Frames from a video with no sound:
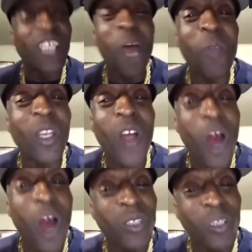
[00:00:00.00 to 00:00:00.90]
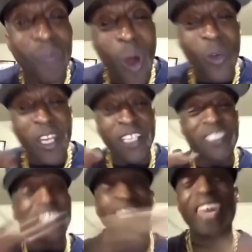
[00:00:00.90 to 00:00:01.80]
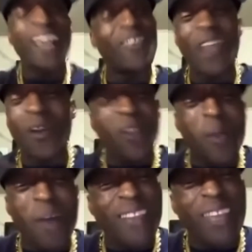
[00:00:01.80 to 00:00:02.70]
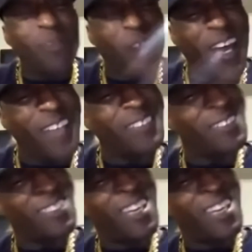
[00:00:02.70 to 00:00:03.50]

they jumping across the car with some more niggas and take out. They don't care about they what.